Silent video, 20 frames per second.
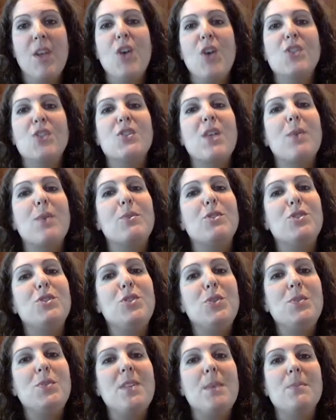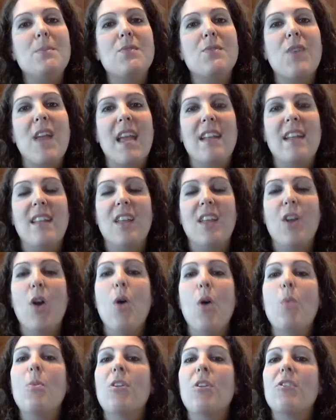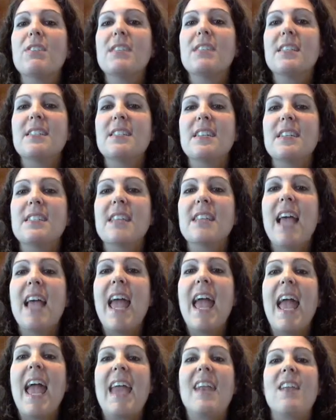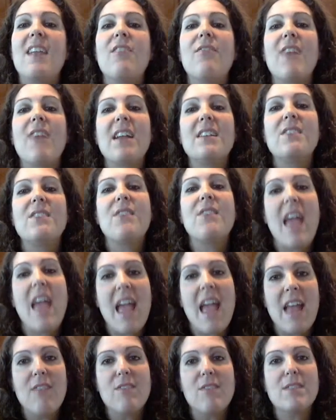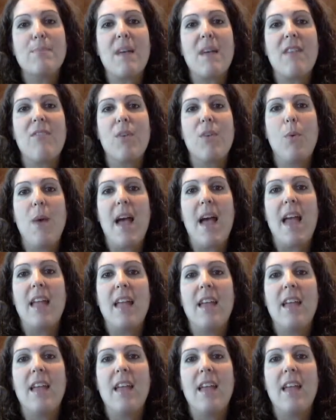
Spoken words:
So that was 2 tips for handling homework resistance in an effective and respectful way.